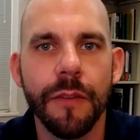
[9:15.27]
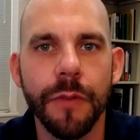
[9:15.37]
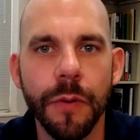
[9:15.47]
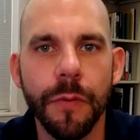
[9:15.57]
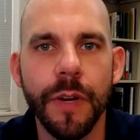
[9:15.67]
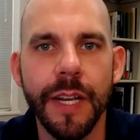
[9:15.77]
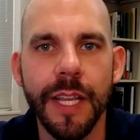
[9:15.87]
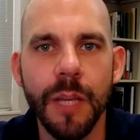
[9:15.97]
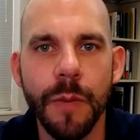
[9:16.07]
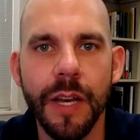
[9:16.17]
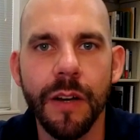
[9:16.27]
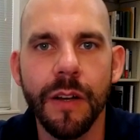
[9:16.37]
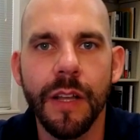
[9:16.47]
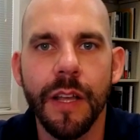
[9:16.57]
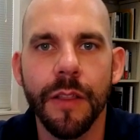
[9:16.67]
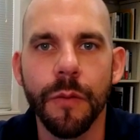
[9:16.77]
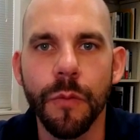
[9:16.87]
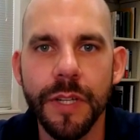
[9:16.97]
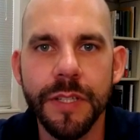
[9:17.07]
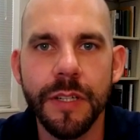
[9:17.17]
feel free to email the
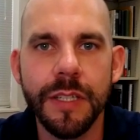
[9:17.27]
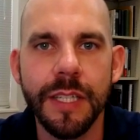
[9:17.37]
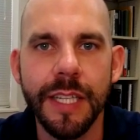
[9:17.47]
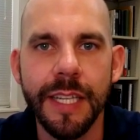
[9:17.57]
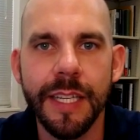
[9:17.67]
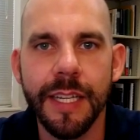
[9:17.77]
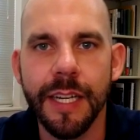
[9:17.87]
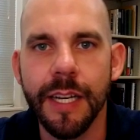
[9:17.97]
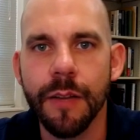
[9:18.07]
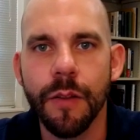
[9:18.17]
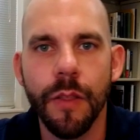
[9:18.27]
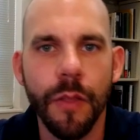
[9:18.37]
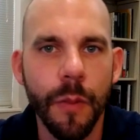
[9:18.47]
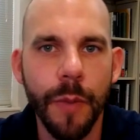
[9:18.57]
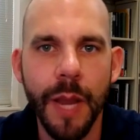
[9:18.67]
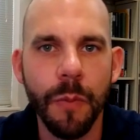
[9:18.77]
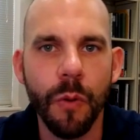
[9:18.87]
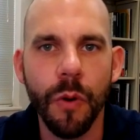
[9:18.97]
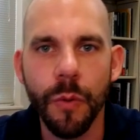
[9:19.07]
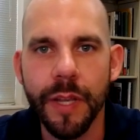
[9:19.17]
research link, uh, the paper
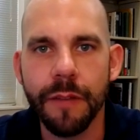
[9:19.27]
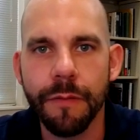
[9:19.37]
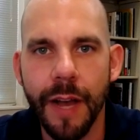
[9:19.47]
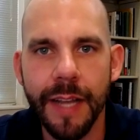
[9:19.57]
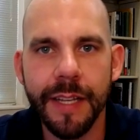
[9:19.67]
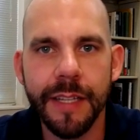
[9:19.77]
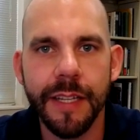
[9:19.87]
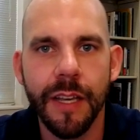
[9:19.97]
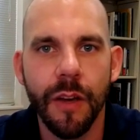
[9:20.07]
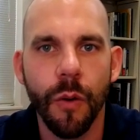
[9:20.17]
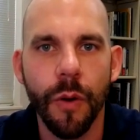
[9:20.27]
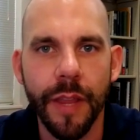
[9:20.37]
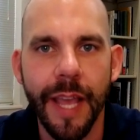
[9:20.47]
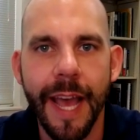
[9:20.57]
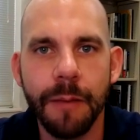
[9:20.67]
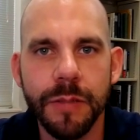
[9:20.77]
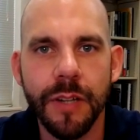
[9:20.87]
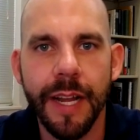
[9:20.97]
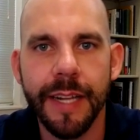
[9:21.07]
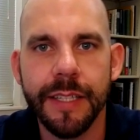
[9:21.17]
where we can find it, or the
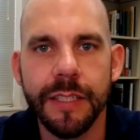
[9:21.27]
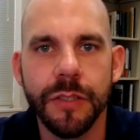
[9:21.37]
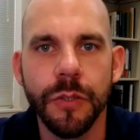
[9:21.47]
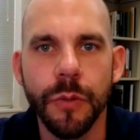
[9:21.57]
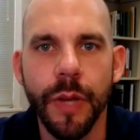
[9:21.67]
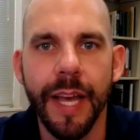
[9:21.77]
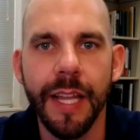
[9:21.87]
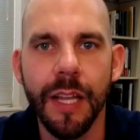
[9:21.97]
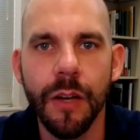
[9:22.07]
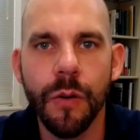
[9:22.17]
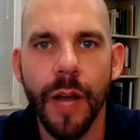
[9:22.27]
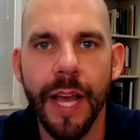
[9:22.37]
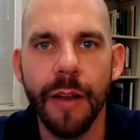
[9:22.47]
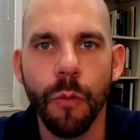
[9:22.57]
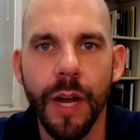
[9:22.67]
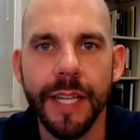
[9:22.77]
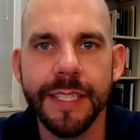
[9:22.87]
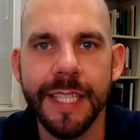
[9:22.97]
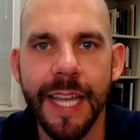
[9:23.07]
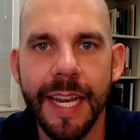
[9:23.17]
abstract to hello at
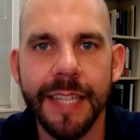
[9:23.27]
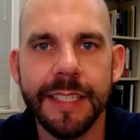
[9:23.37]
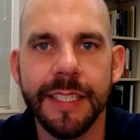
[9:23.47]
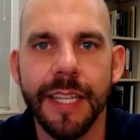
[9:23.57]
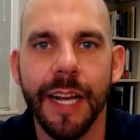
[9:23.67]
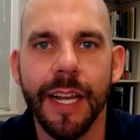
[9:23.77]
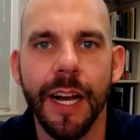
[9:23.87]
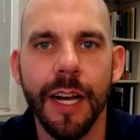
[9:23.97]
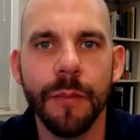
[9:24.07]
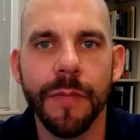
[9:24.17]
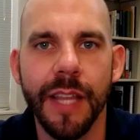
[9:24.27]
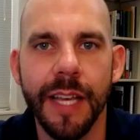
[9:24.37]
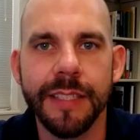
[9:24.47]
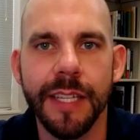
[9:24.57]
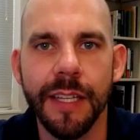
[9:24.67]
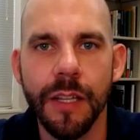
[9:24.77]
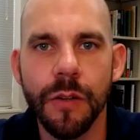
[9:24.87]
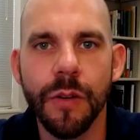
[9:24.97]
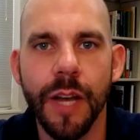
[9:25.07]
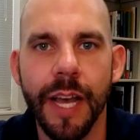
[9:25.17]
wisenetix.com. That's
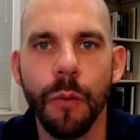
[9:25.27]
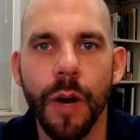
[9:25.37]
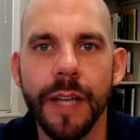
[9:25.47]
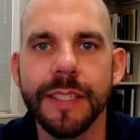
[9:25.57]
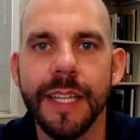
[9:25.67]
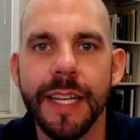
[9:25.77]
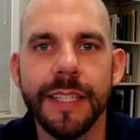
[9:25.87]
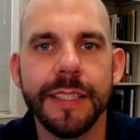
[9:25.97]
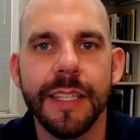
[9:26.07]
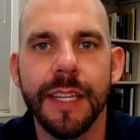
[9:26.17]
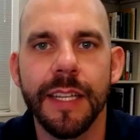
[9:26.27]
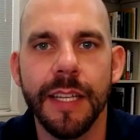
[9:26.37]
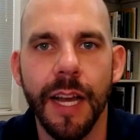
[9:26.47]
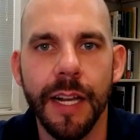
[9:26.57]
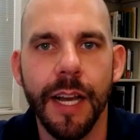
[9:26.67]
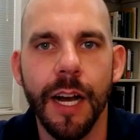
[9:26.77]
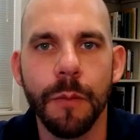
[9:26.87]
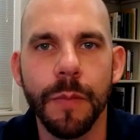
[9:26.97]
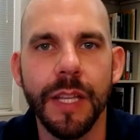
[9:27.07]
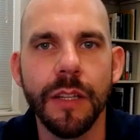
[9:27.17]
hello at
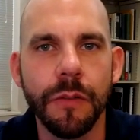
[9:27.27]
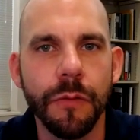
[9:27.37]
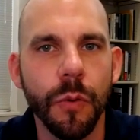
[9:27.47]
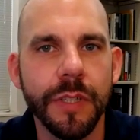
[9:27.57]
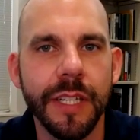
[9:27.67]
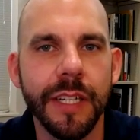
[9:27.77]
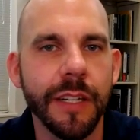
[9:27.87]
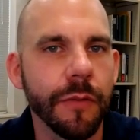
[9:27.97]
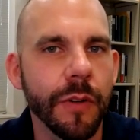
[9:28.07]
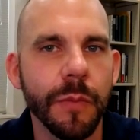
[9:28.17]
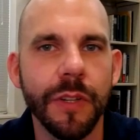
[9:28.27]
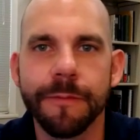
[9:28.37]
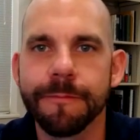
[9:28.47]
wisenetix.com. And I look forward to hearing from you.